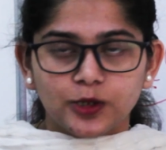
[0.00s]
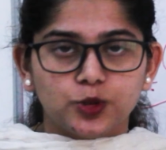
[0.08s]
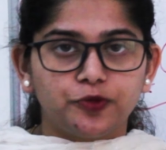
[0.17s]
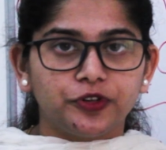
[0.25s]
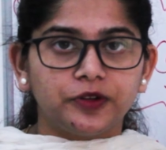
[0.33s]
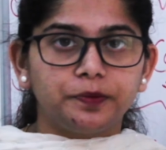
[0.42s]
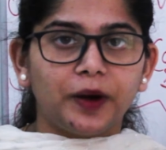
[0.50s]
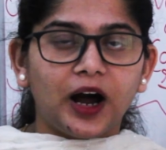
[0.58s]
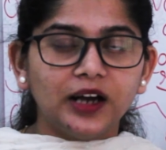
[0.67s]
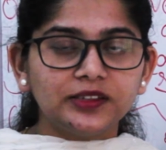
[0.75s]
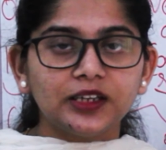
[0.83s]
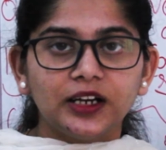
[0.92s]
So if it
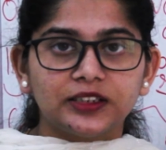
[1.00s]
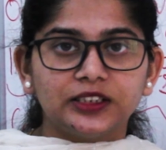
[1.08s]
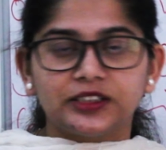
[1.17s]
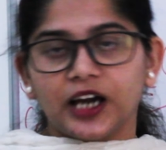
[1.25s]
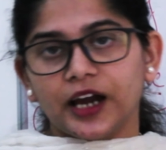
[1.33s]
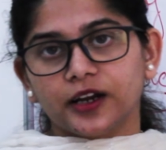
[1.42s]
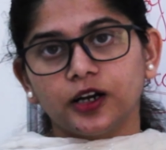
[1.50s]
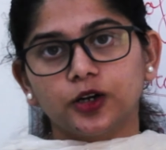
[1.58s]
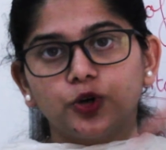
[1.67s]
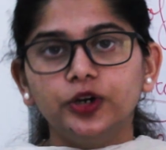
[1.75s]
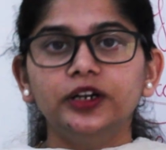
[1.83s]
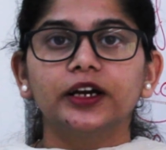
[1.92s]
pass, the tiger
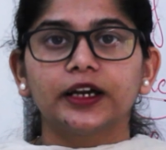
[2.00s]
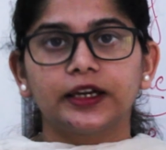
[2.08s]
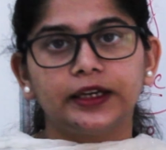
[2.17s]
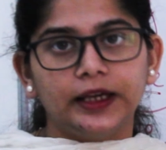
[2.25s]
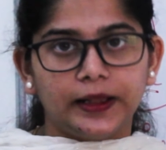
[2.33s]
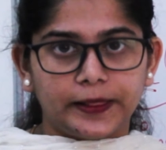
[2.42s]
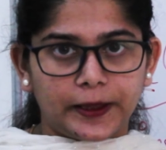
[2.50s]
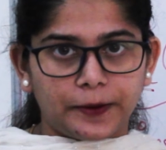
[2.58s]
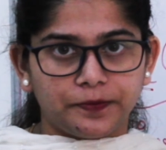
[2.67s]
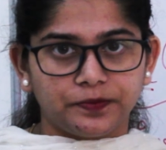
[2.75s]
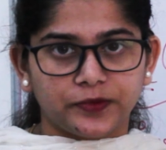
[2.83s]
would kill them.